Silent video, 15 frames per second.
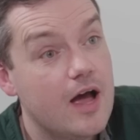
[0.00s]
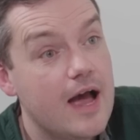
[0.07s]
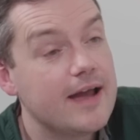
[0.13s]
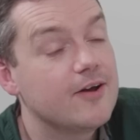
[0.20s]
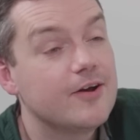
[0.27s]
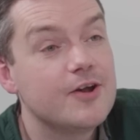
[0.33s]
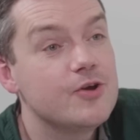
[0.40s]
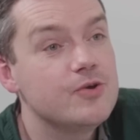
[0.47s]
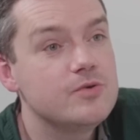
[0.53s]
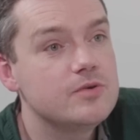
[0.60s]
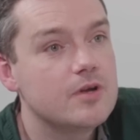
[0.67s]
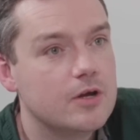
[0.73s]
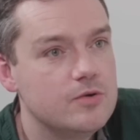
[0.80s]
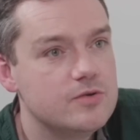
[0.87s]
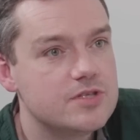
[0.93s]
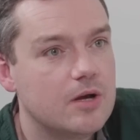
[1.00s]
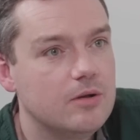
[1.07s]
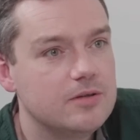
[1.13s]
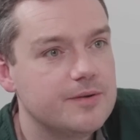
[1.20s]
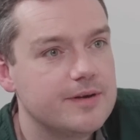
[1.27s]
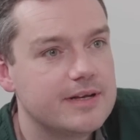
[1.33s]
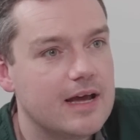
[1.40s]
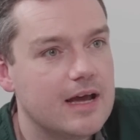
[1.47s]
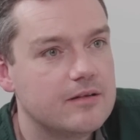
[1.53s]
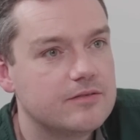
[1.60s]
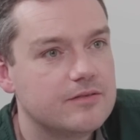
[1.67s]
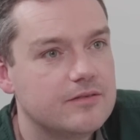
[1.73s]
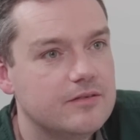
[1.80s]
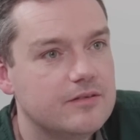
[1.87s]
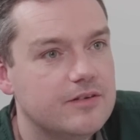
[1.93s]
Hang on, who told you it happened?
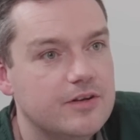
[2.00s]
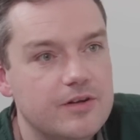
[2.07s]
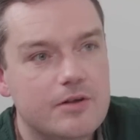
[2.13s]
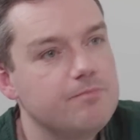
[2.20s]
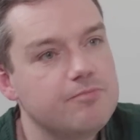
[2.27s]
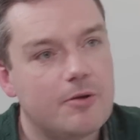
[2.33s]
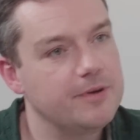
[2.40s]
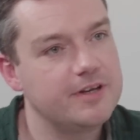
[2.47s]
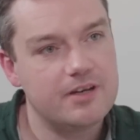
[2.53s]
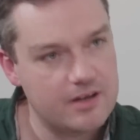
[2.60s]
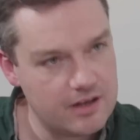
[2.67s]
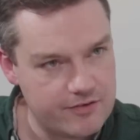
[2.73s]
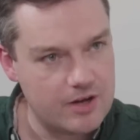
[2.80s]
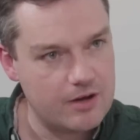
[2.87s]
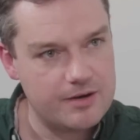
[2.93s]
You probably didn't even know